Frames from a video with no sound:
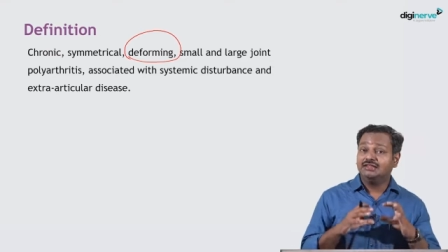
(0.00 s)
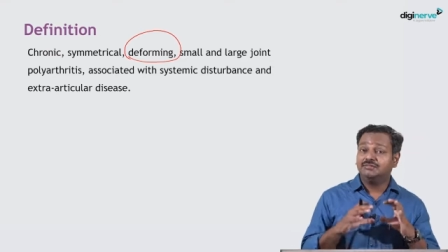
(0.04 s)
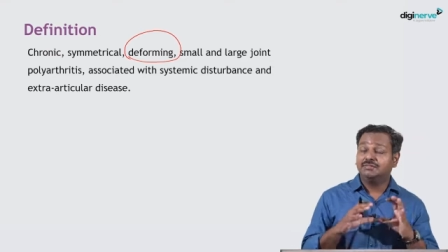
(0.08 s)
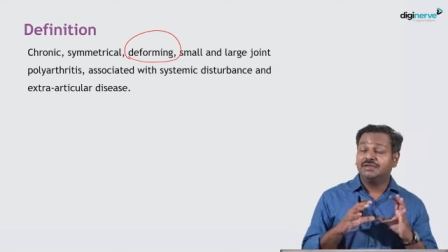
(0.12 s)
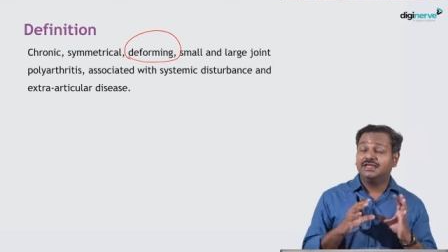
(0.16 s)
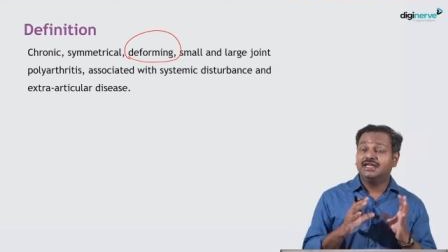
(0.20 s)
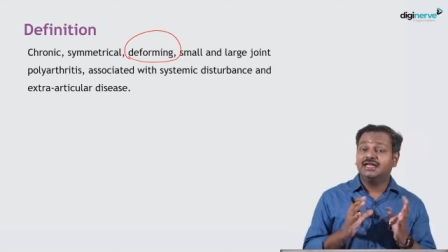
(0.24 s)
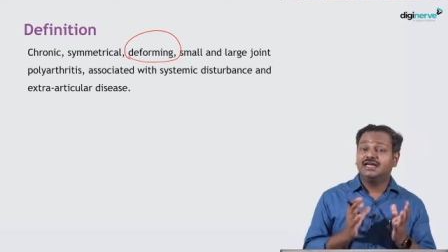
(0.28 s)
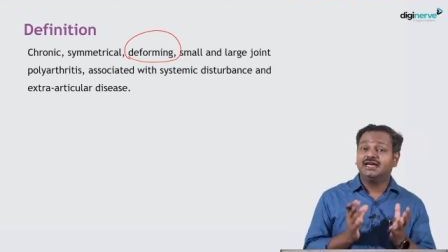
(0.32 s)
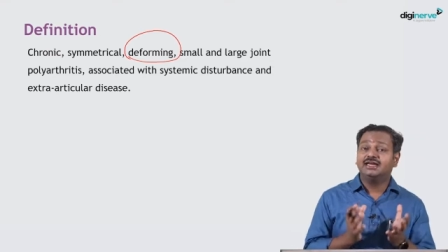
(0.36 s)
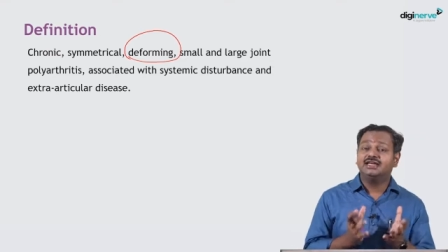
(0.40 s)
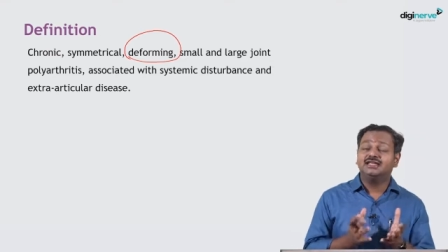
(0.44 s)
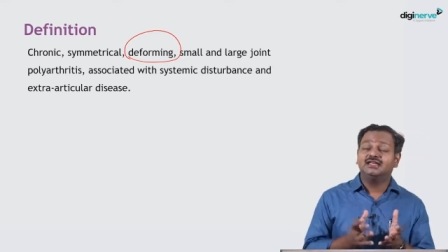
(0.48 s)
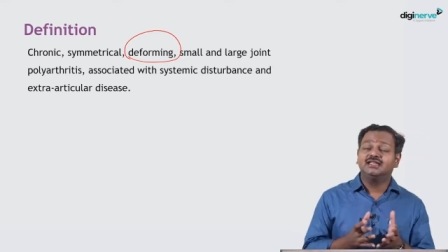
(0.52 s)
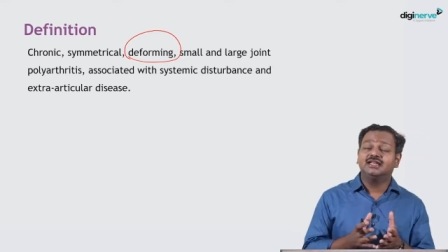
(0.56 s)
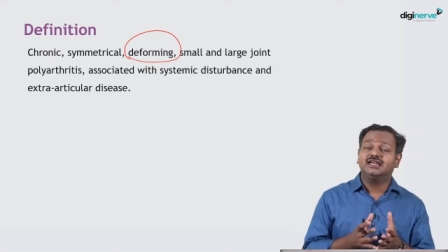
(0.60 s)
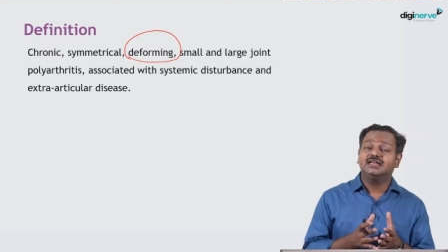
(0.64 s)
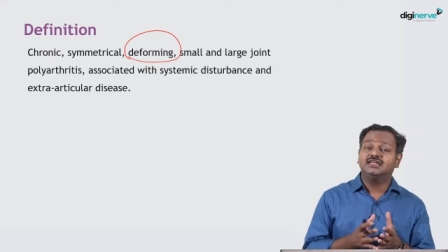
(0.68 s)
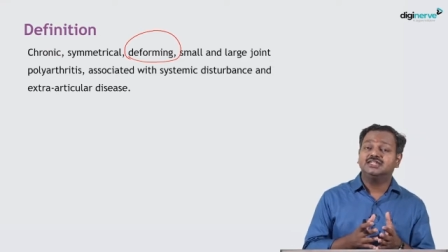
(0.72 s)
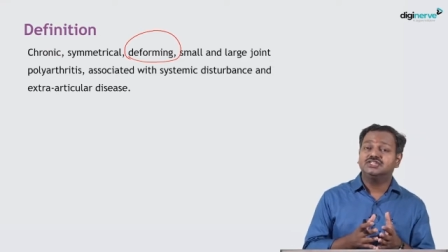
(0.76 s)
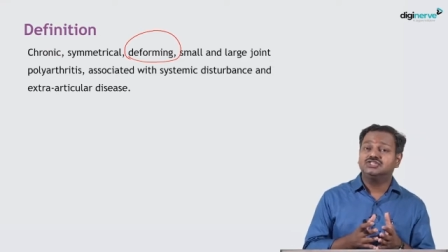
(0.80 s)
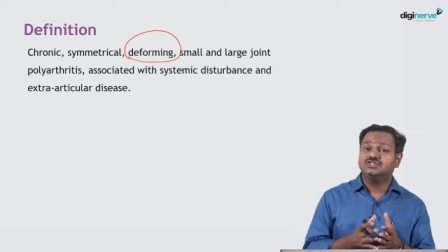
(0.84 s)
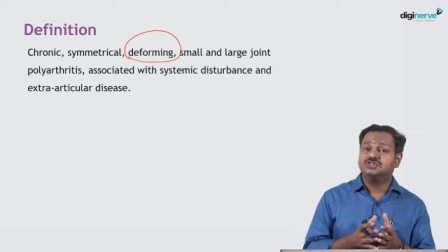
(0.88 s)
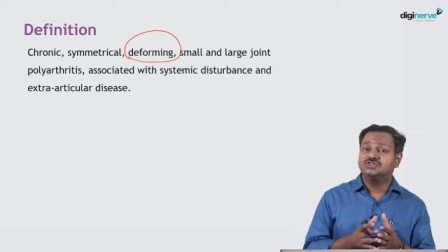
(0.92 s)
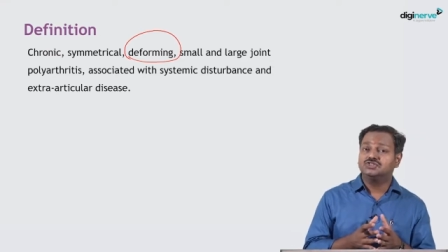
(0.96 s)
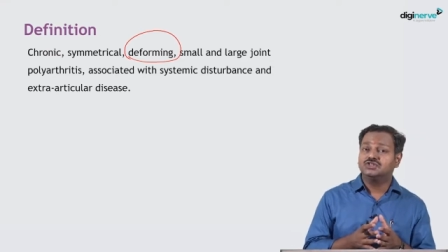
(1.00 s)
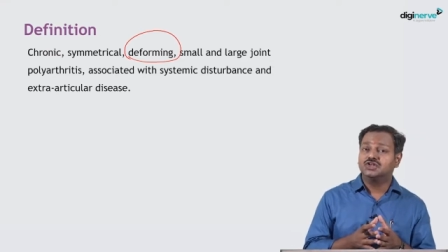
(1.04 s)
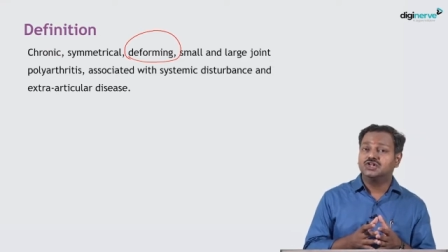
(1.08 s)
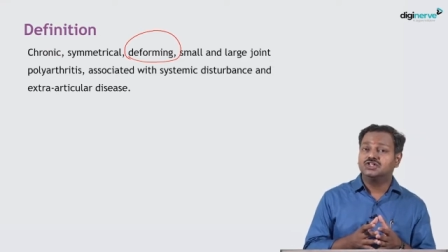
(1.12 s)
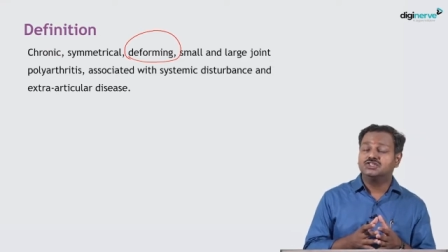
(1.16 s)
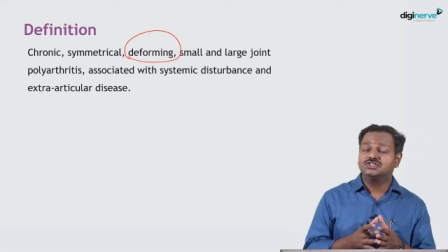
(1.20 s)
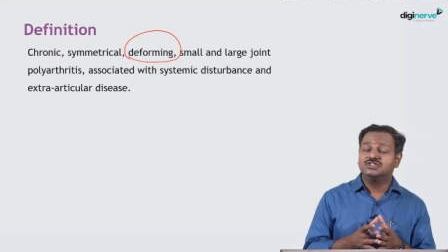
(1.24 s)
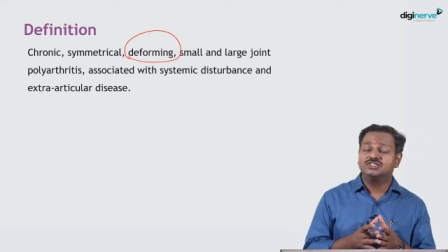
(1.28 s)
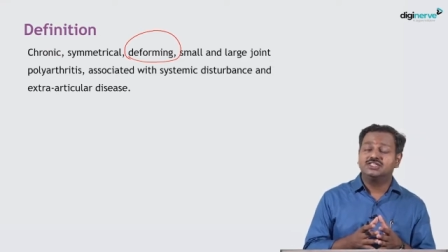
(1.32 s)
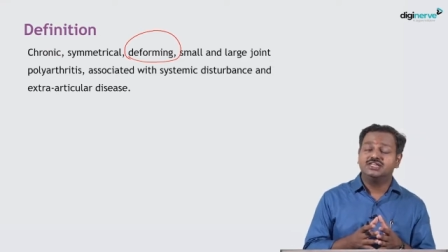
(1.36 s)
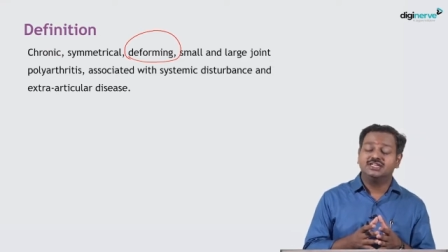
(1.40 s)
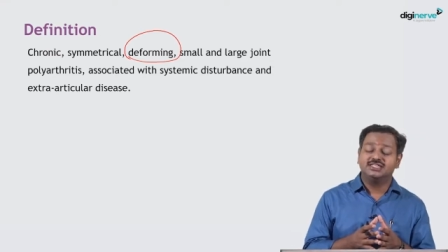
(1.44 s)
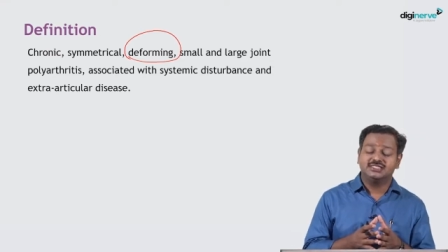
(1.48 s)
the periarticular tissues
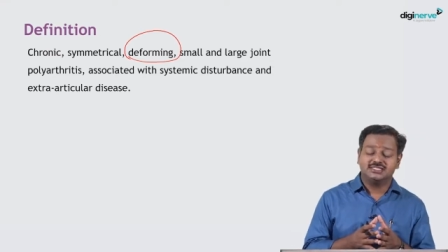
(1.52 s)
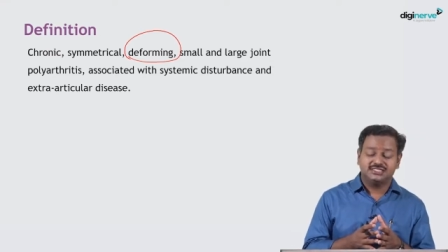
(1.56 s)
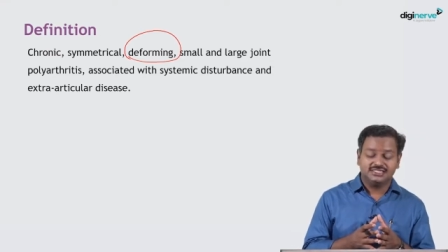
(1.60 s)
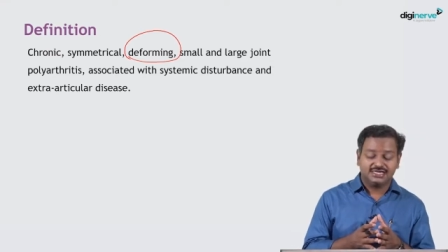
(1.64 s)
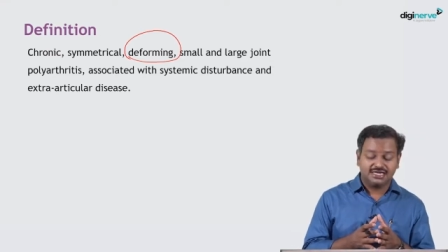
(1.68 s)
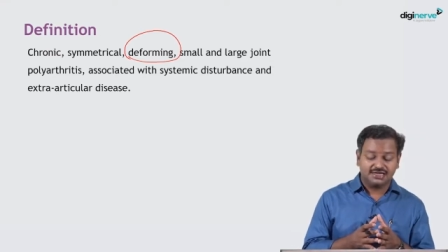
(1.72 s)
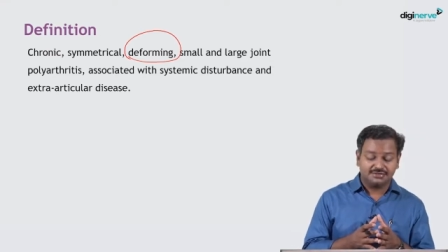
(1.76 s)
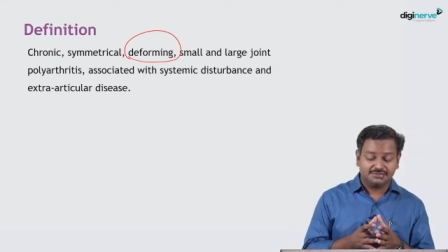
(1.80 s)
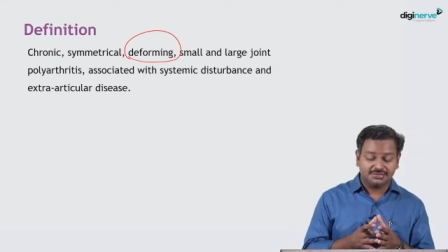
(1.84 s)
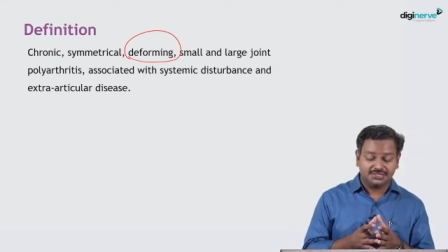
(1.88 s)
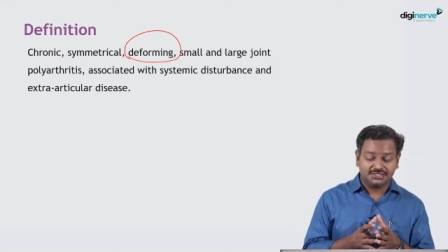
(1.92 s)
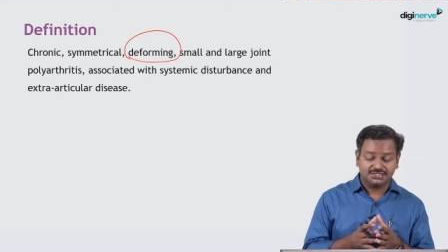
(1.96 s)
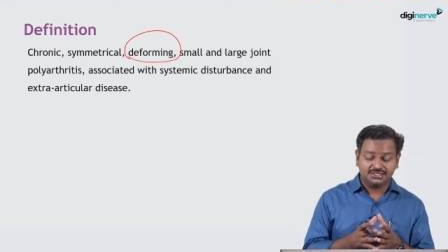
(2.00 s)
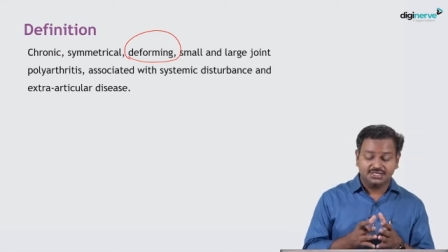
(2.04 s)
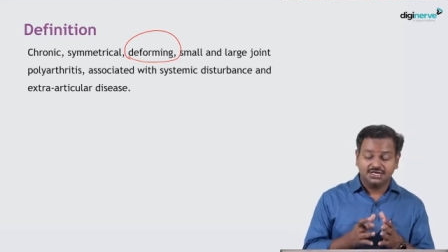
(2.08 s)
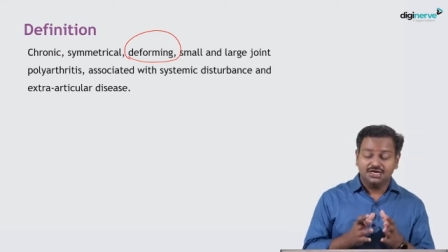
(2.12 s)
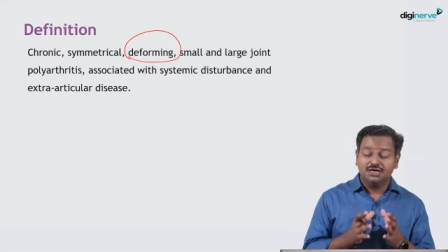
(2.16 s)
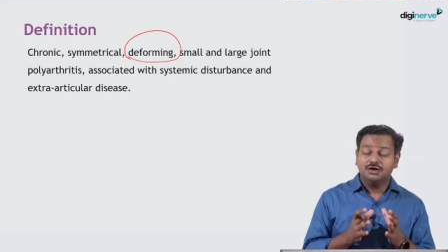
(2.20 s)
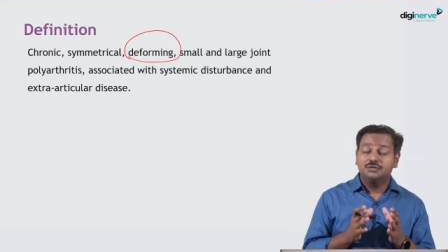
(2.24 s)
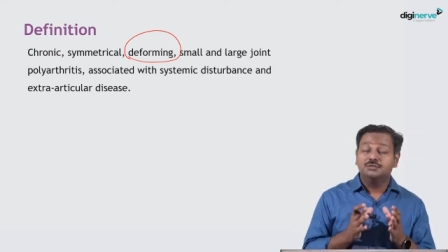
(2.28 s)
also there is damage,